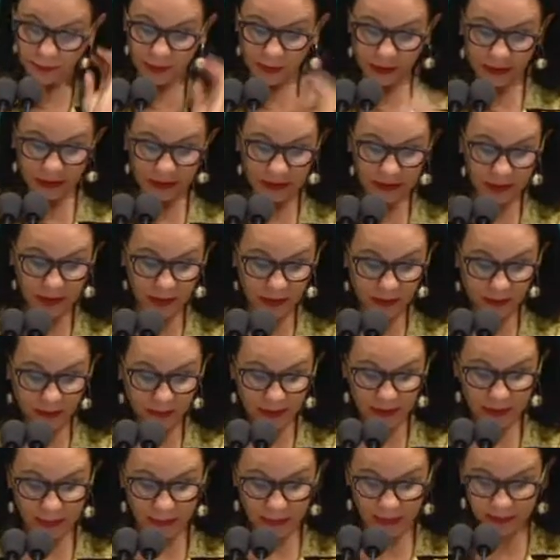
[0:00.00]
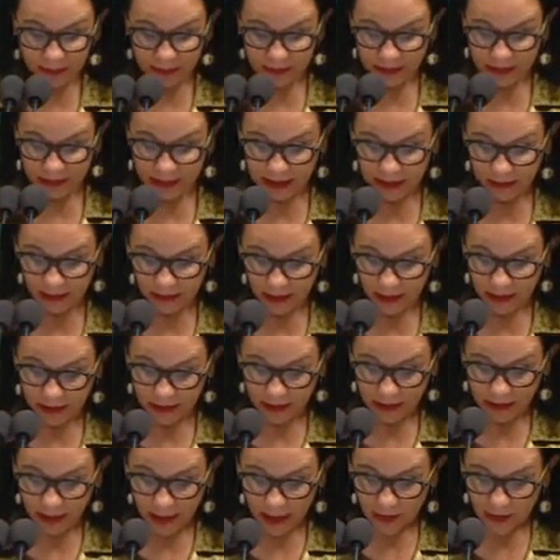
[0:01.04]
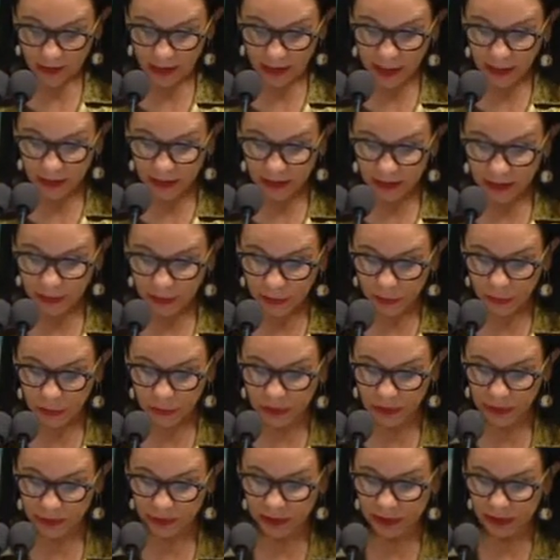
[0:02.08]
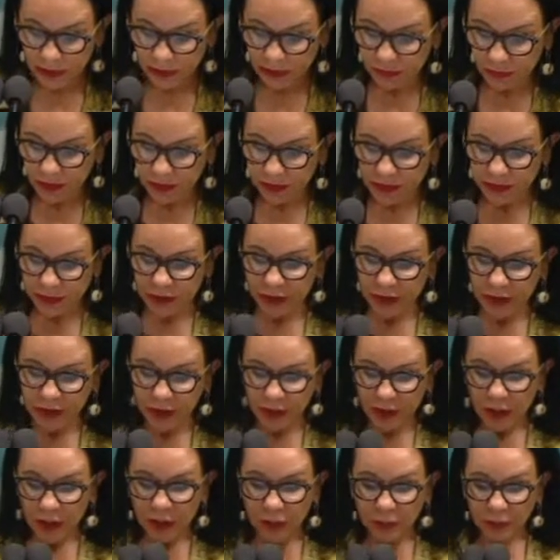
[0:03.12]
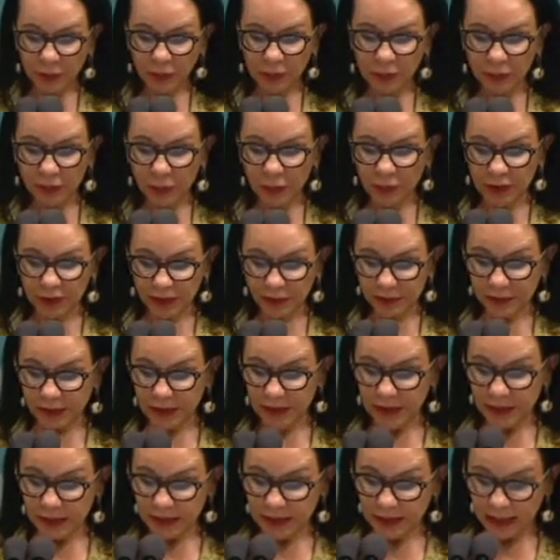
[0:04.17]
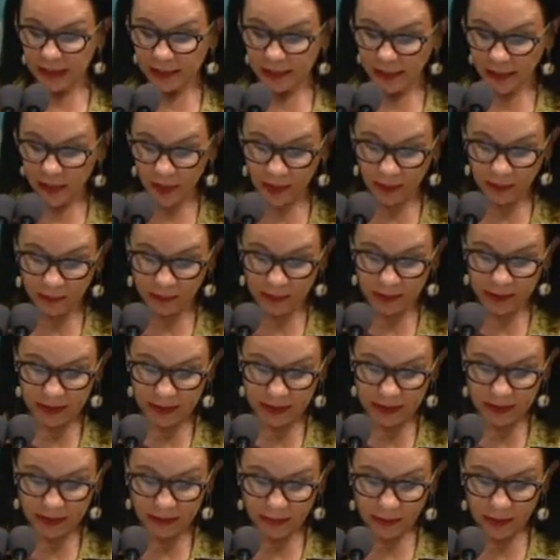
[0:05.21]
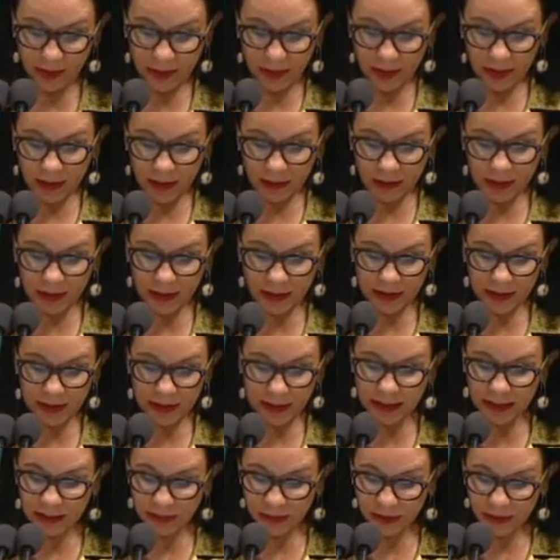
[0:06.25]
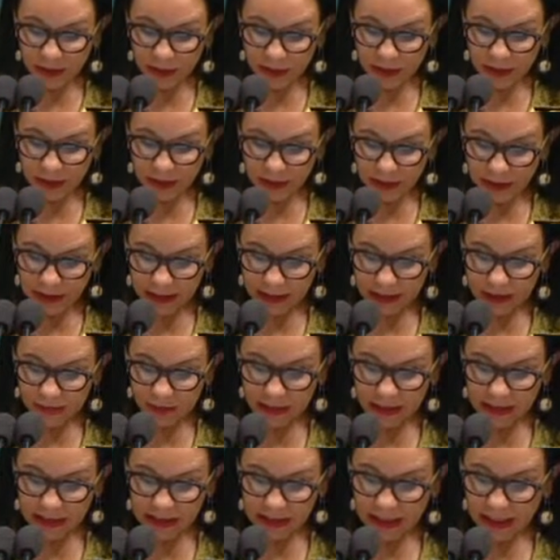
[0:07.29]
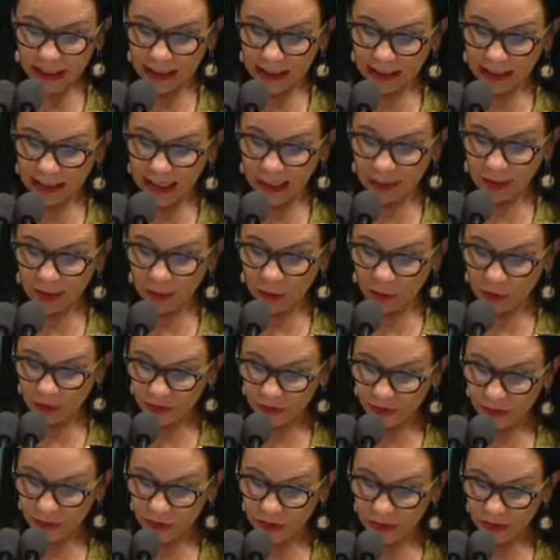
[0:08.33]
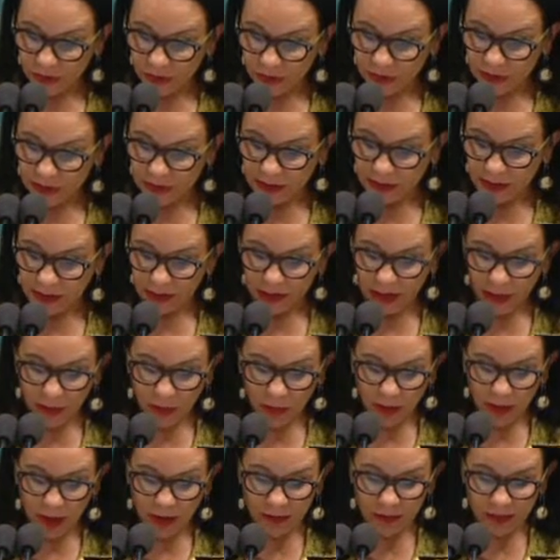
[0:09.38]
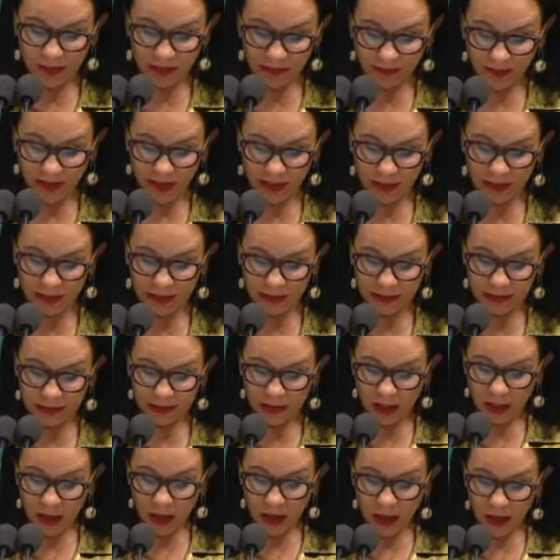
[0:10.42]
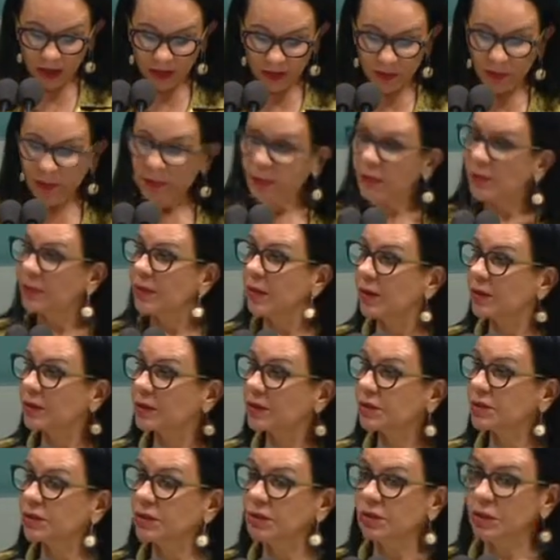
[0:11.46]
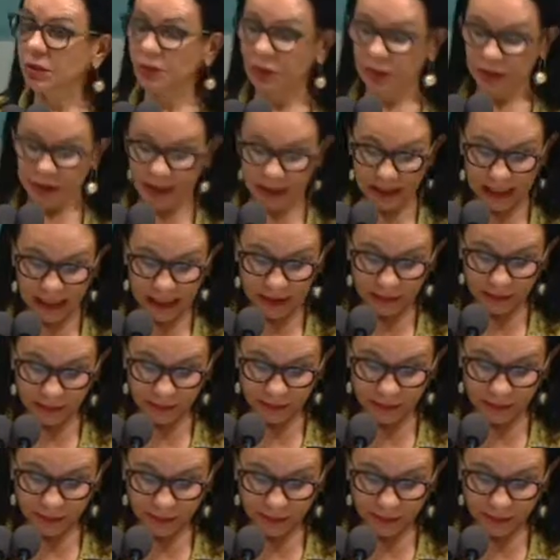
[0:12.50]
Sorry, I beg your pardon, Mr Speaker. The lowest, according to this research, was renters and the homeless. This needs to be urgently addressed, and Labor looks forward to the Senate inquiry's findings of the proposed new scheme.